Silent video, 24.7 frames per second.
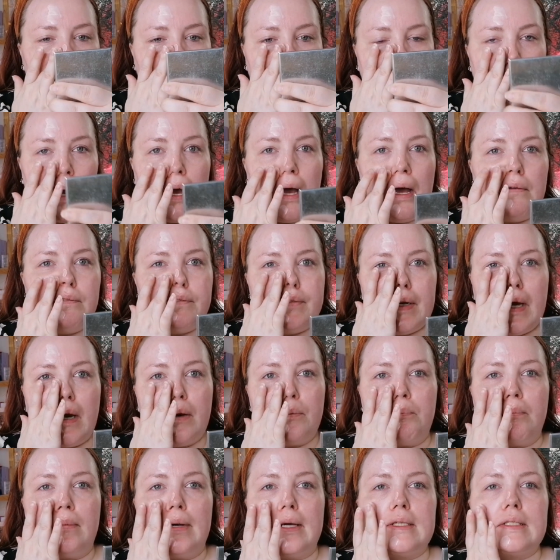I have
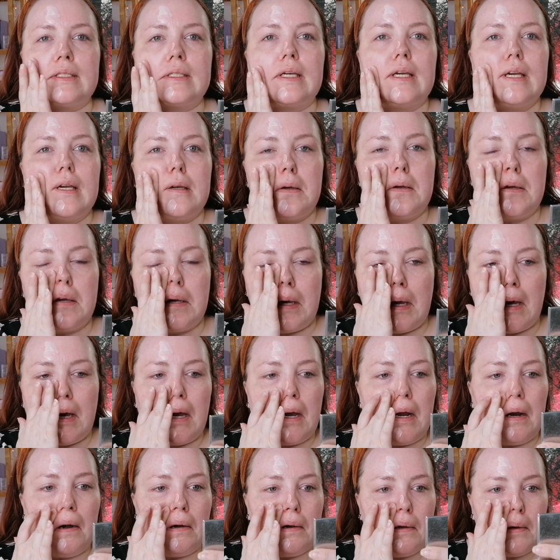done my
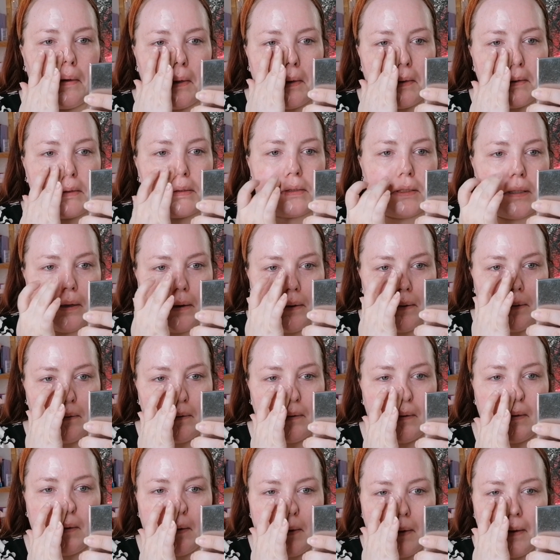skincare, so
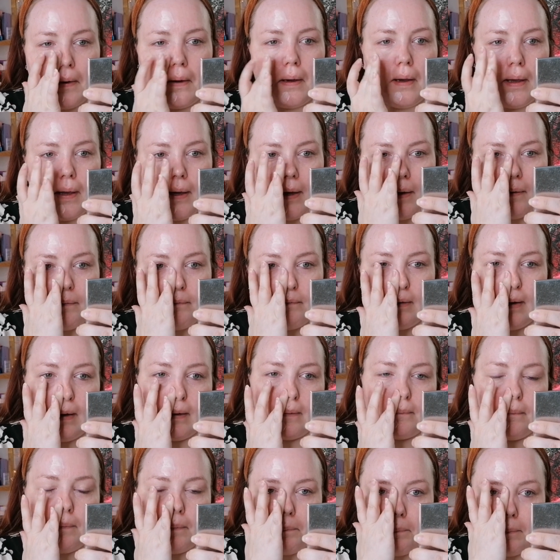I have
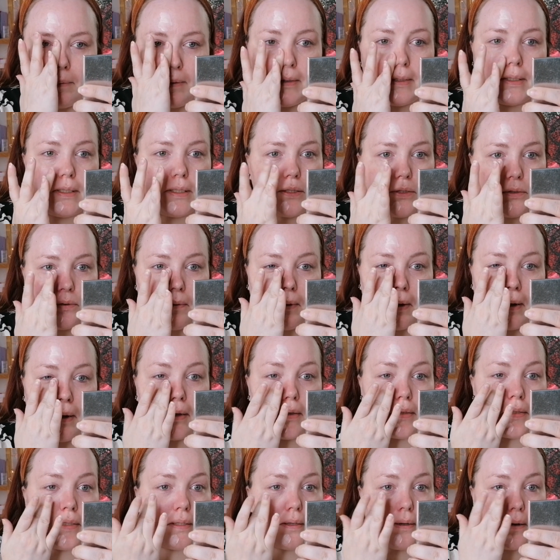like my
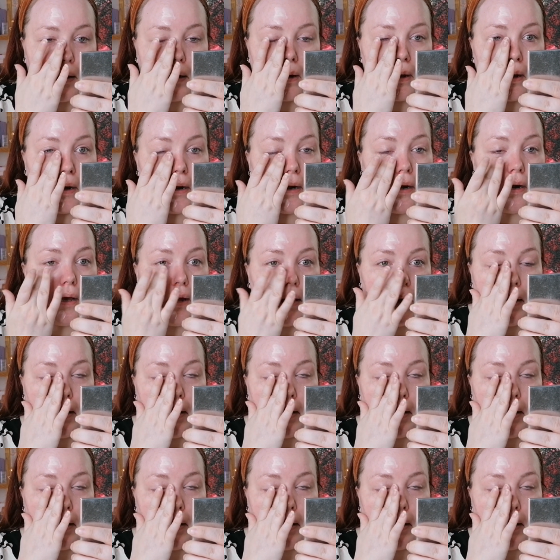moisturizer and